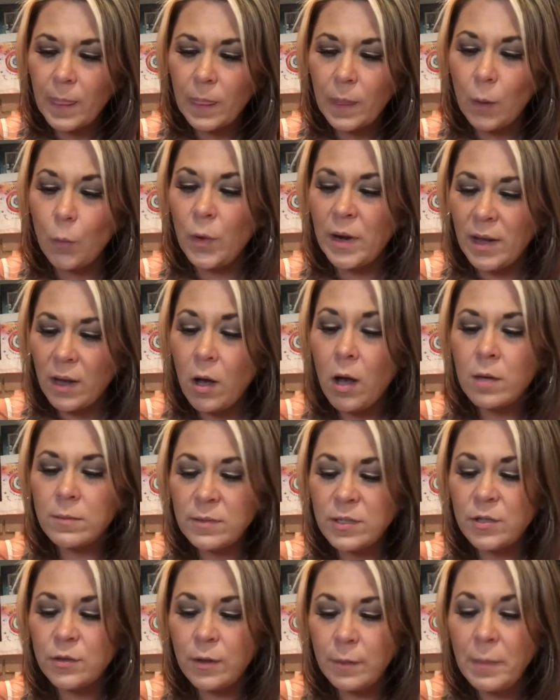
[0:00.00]
When it
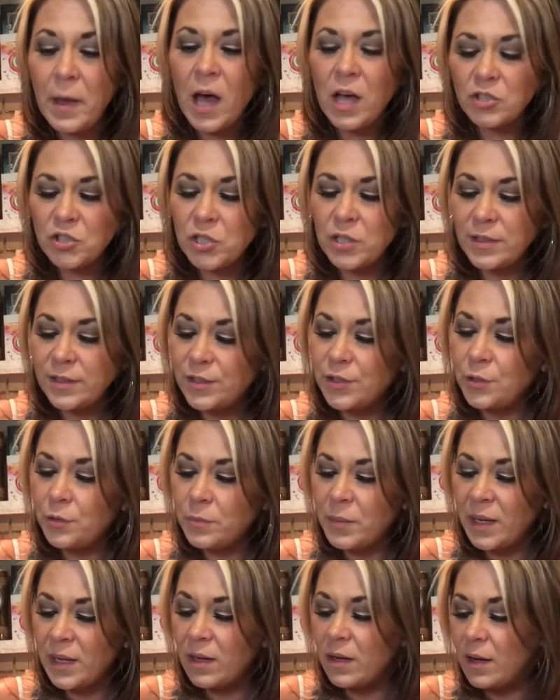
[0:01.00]
comes to a passionate
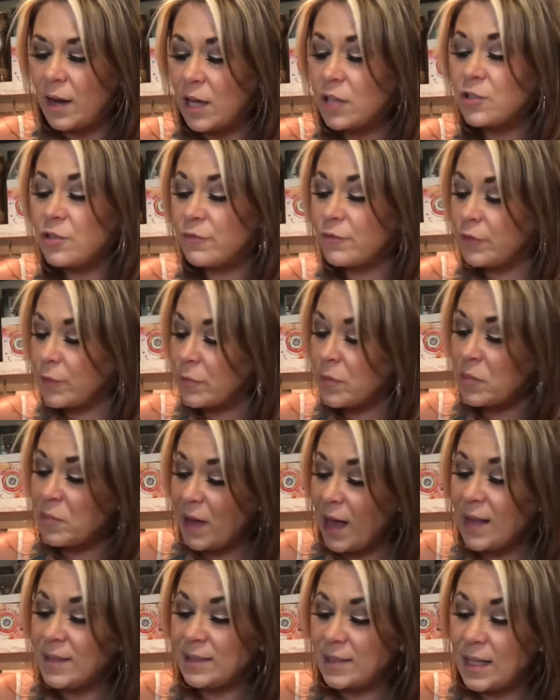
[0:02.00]
soulmate connection from the
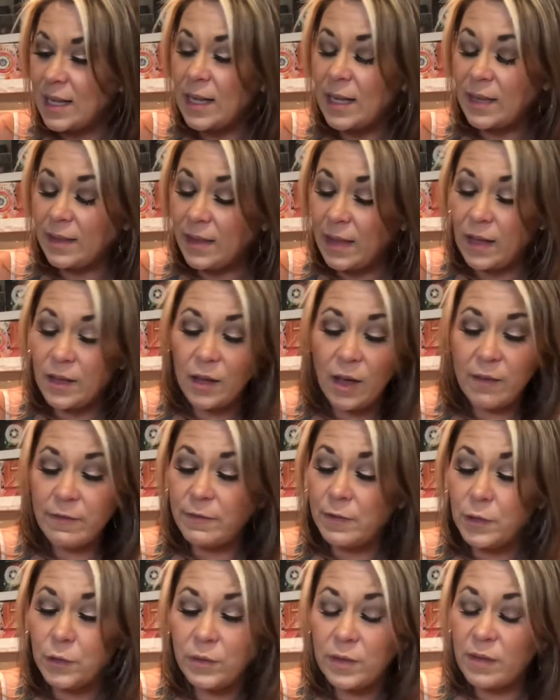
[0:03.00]
past that I
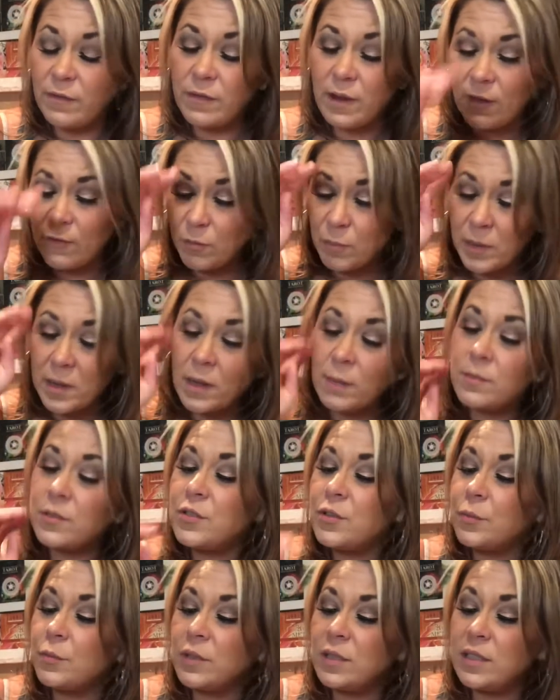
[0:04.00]
feel they've never been able
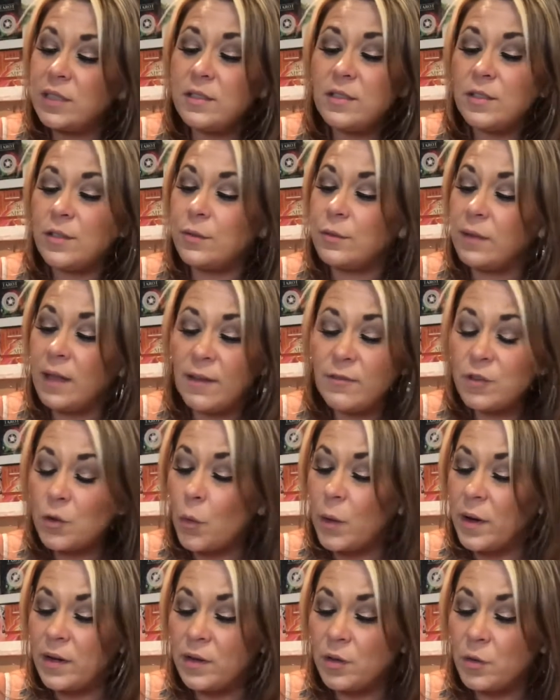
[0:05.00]
to release you, left
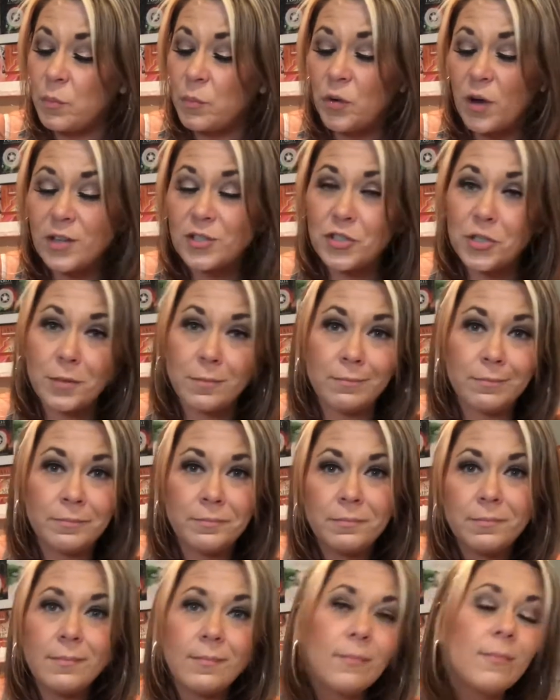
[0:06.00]
quite an impression.
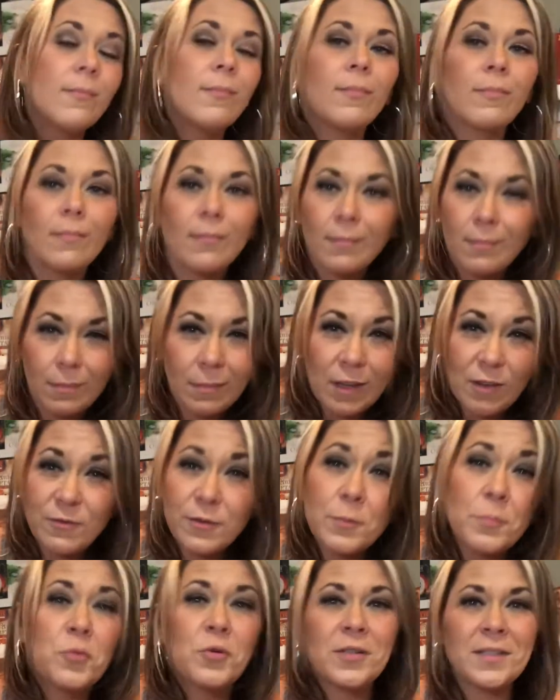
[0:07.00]

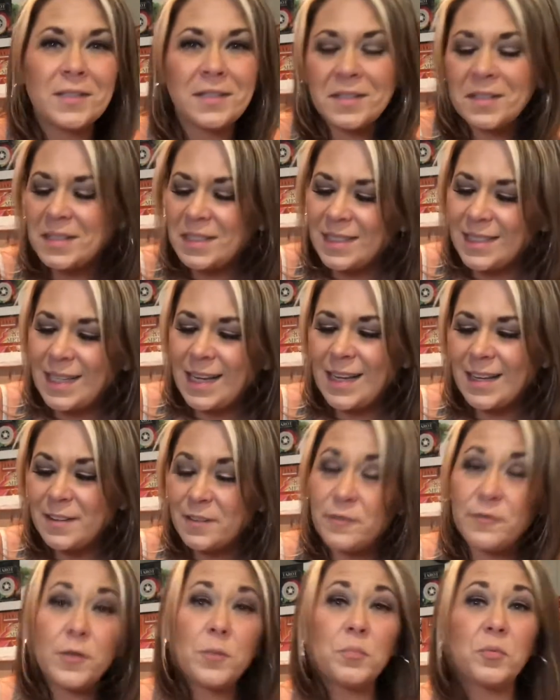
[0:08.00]
Footprints in the sand,
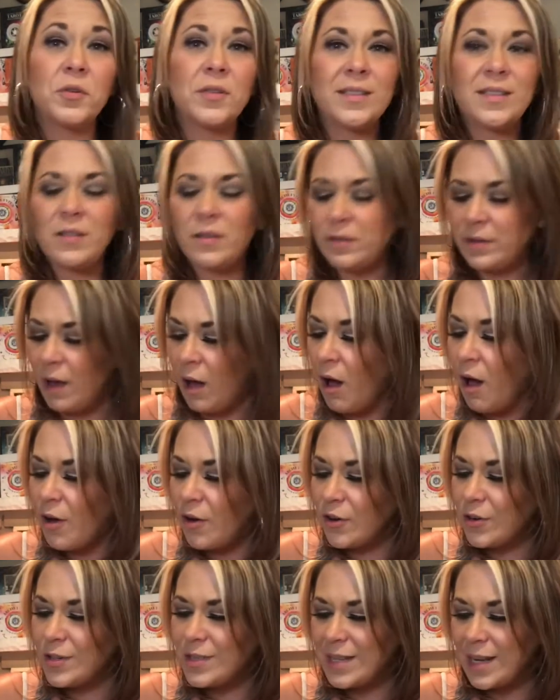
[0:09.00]
footprints on the
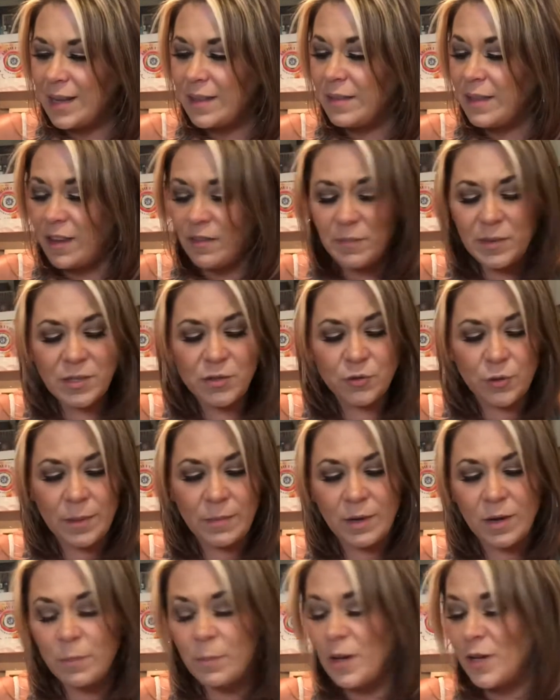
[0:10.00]
heart, and they've been
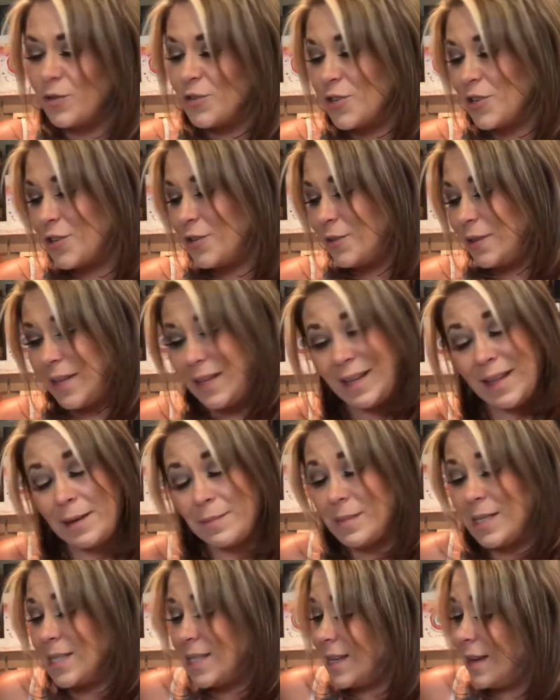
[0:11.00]
dreaming about you. And let
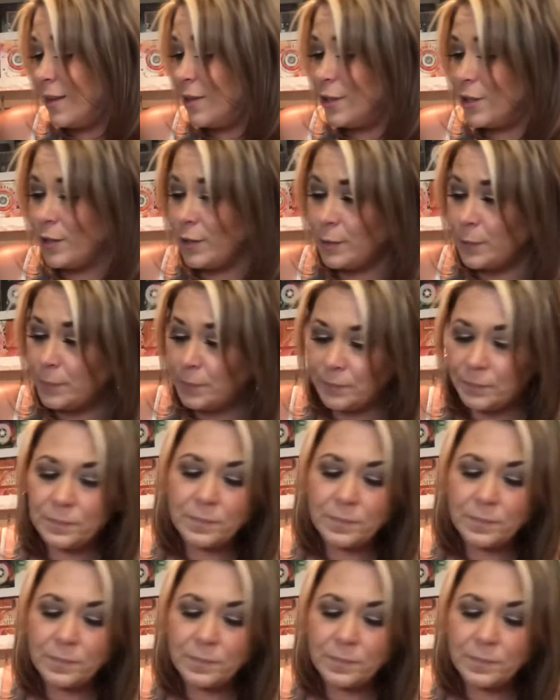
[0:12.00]
me tell you,